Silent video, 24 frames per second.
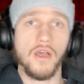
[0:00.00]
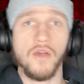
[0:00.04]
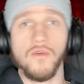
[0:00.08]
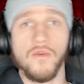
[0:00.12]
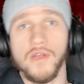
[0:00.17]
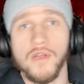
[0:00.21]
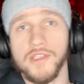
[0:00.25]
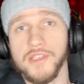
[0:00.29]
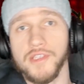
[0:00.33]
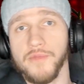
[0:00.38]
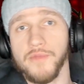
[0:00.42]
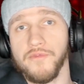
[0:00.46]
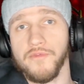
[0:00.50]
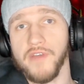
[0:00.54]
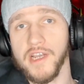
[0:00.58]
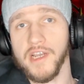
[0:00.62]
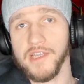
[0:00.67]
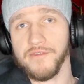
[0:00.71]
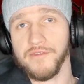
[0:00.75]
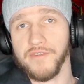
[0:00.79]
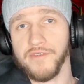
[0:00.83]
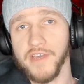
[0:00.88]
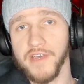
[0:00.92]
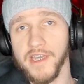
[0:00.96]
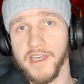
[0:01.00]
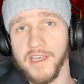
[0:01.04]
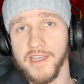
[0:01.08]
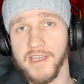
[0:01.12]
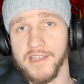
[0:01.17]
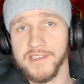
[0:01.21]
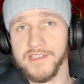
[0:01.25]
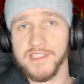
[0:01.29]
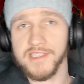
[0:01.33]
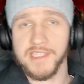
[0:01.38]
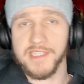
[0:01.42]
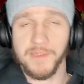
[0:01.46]
What's up, fighting
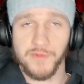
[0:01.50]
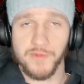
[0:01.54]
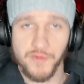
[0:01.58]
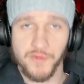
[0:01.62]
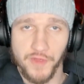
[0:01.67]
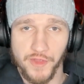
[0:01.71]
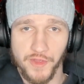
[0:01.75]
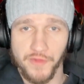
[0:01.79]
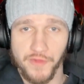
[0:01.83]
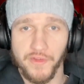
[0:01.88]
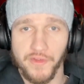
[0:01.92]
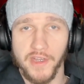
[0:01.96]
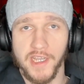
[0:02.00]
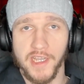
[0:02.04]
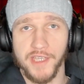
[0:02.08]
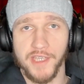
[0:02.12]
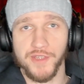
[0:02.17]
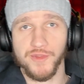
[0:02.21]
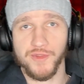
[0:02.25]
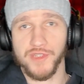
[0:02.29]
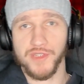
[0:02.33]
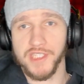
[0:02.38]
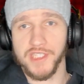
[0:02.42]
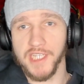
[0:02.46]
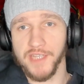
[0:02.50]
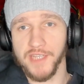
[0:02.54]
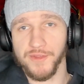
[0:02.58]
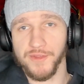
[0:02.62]
fans? Tips from the FightIQ channel.